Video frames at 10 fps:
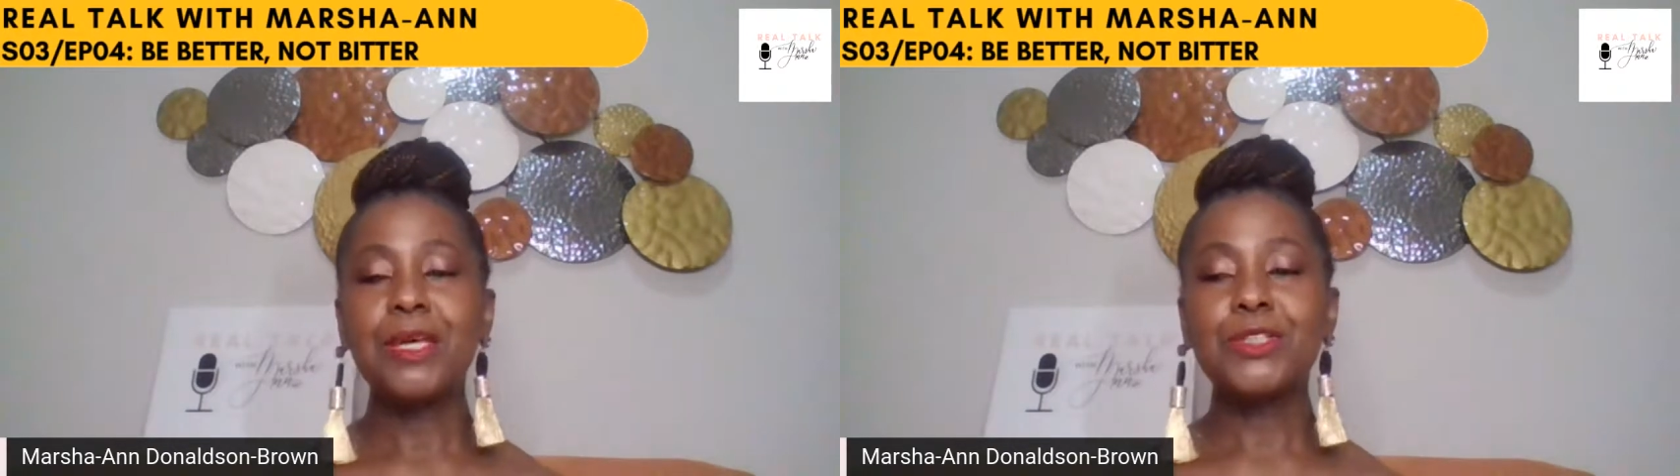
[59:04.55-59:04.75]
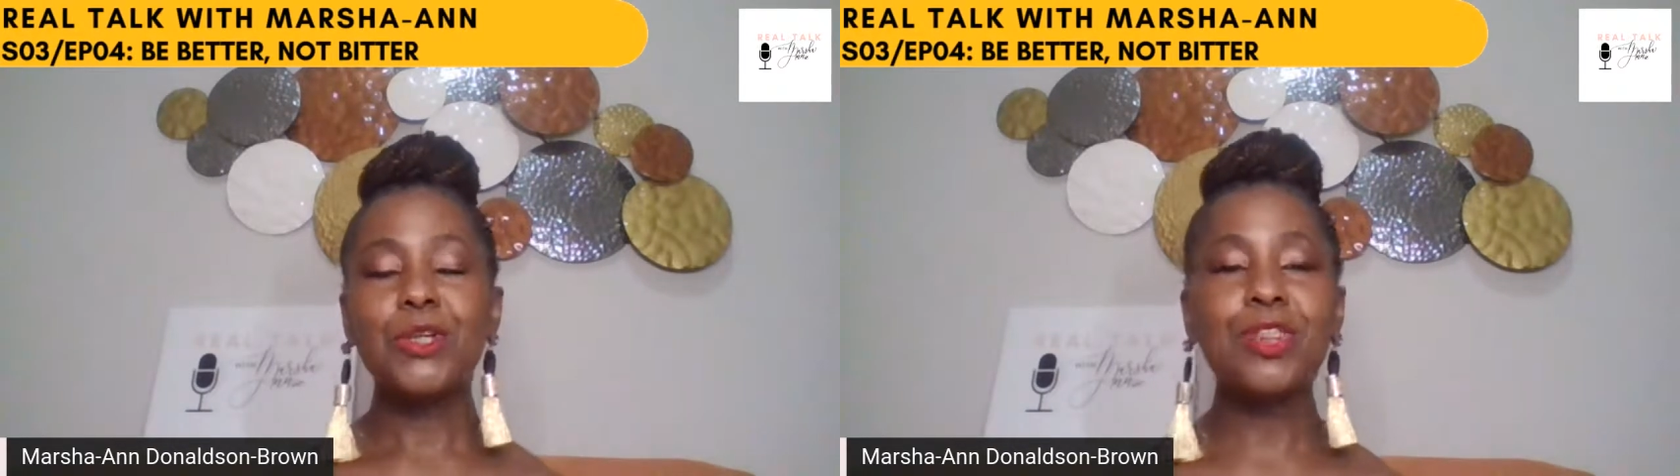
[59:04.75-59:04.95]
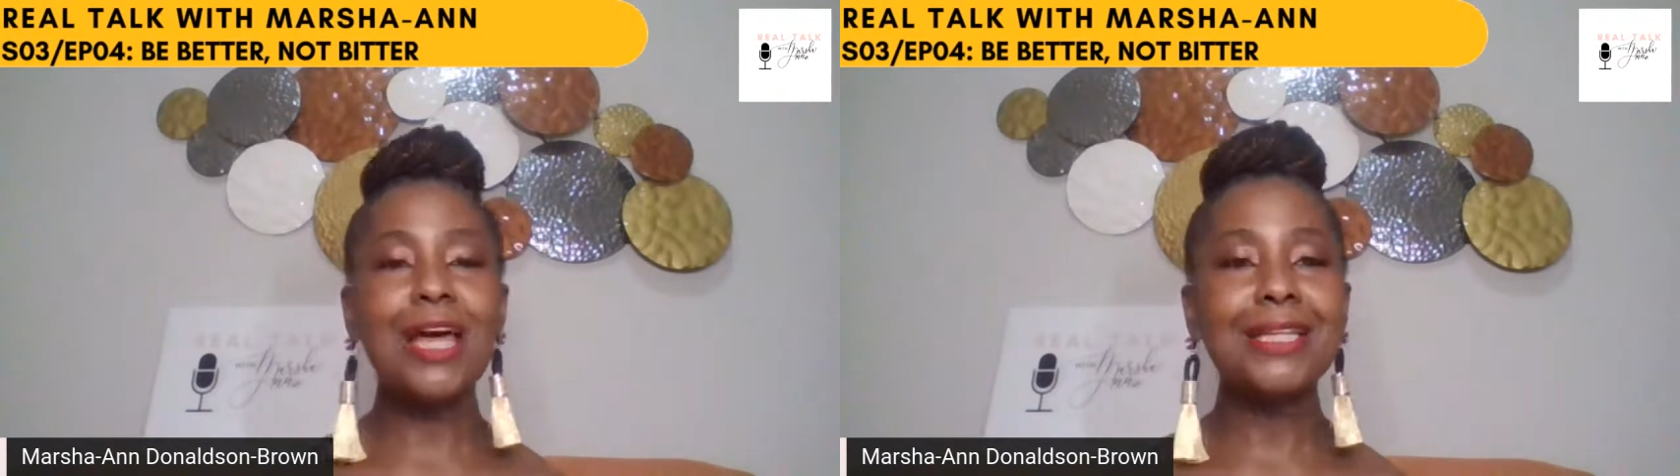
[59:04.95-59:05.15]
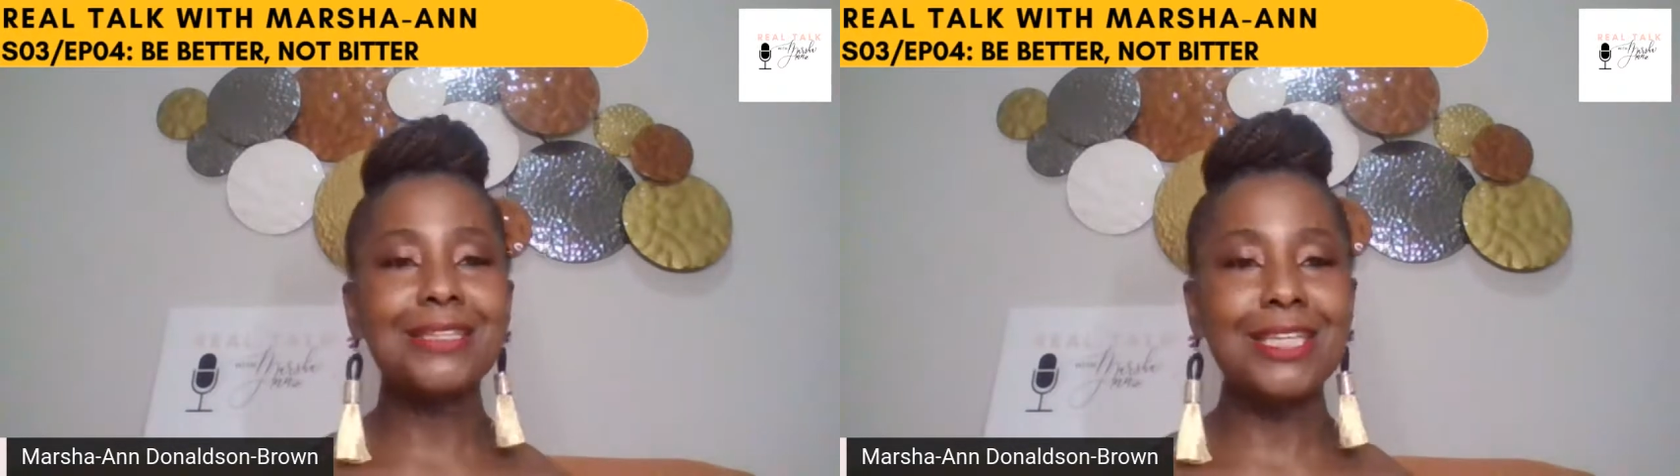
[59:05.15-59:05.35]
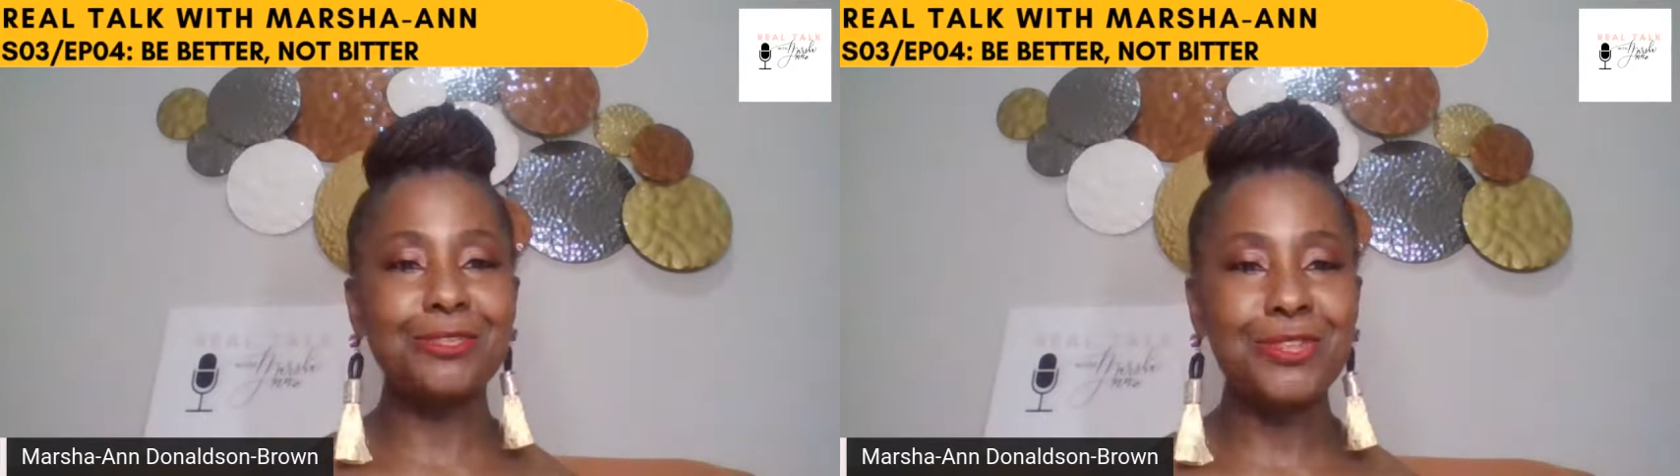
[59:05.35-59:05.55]
So
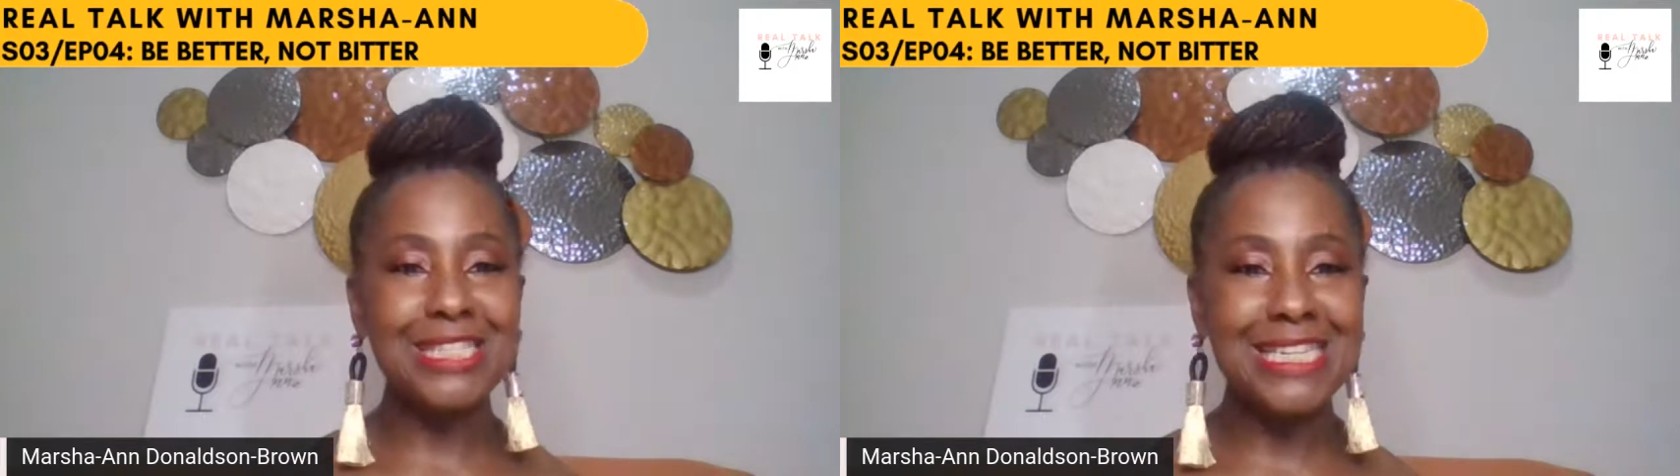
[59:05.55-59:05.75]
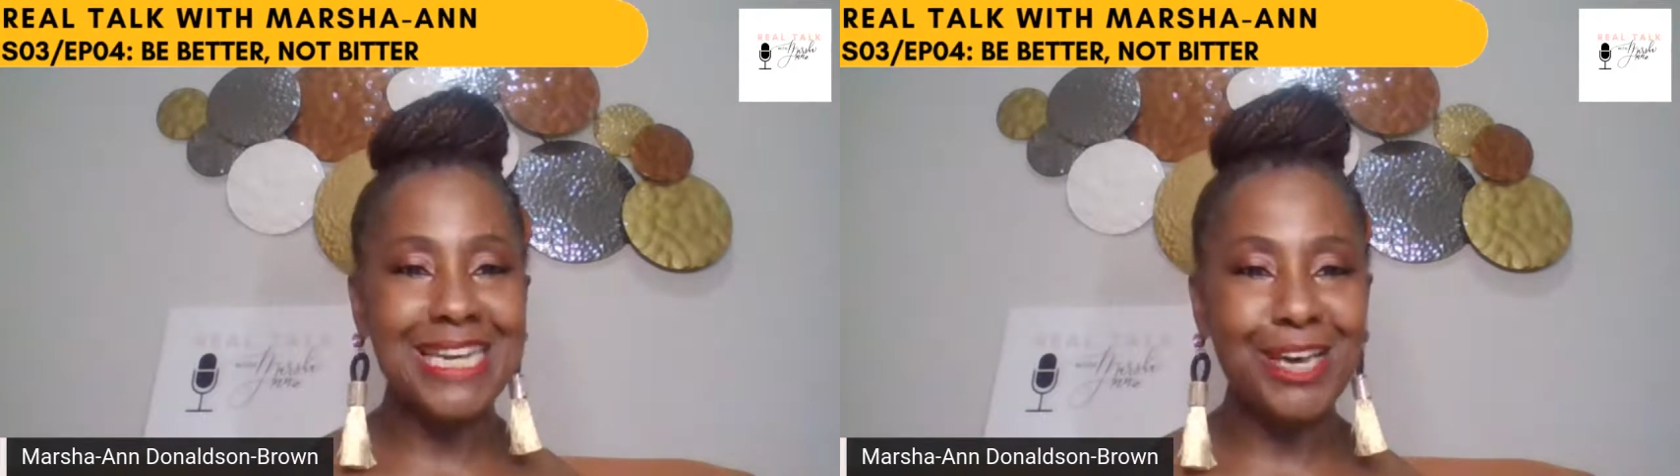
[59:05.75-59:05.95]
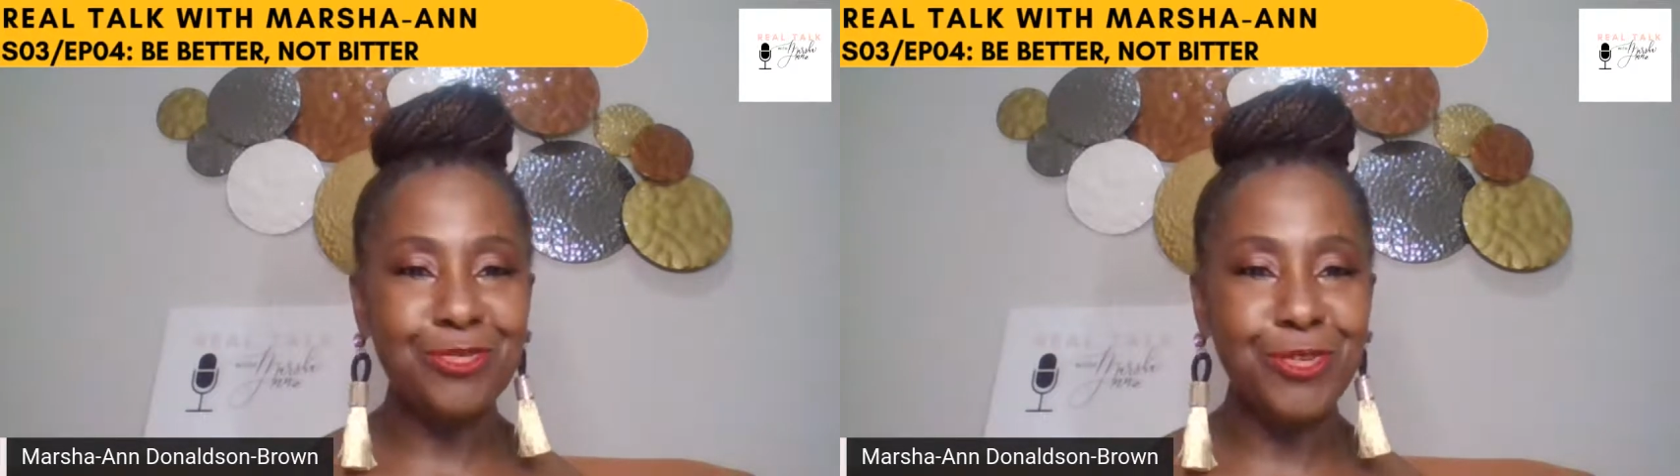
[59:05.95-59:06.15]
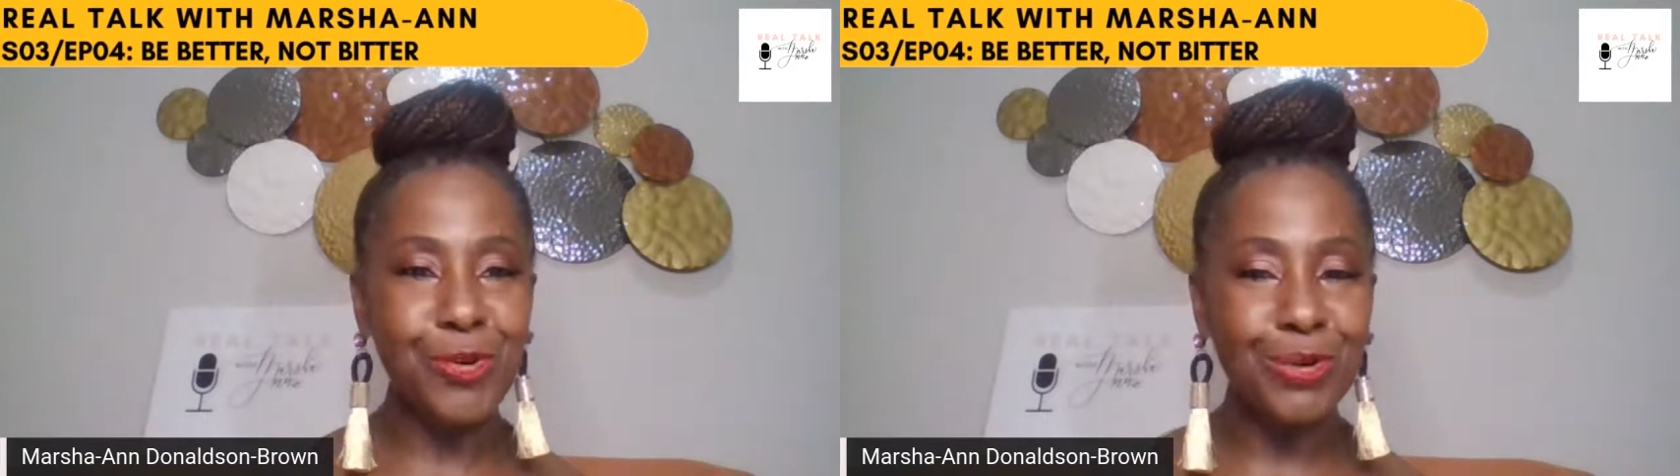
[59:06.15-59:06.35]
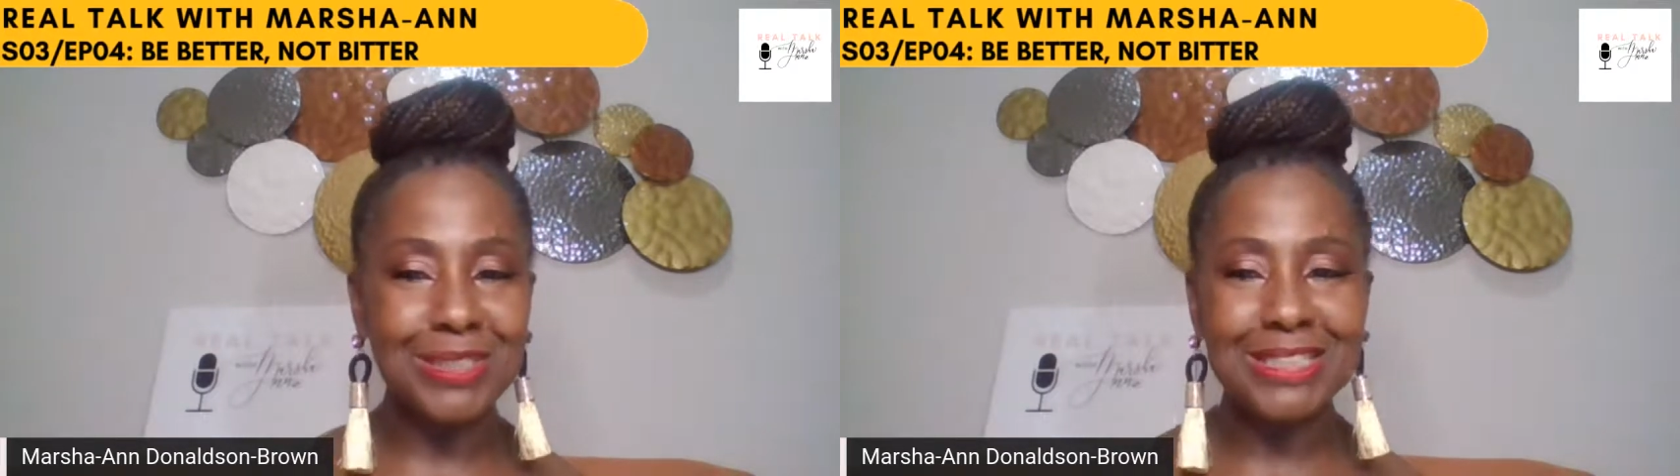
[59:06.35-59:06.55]
that's it for today,
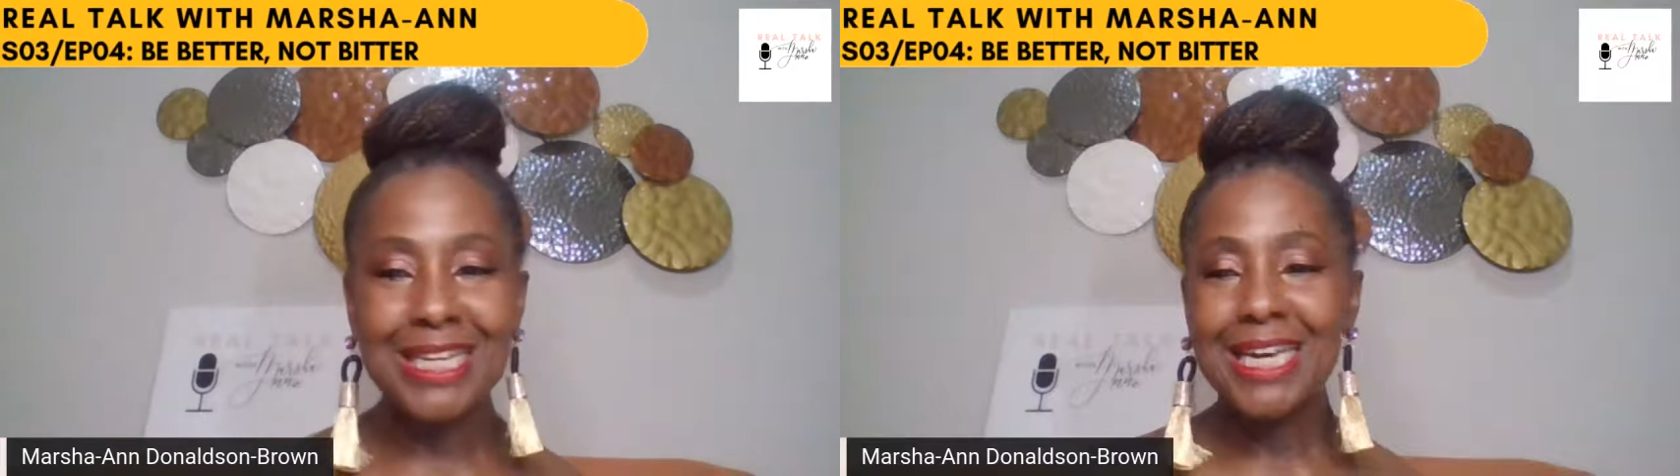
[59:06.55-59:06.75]
folks.